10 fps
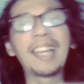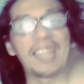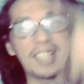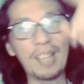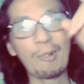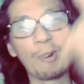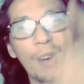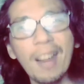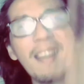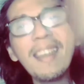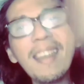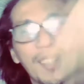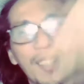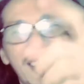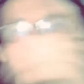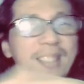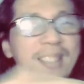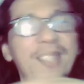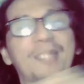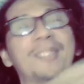It is a really good
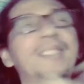episode.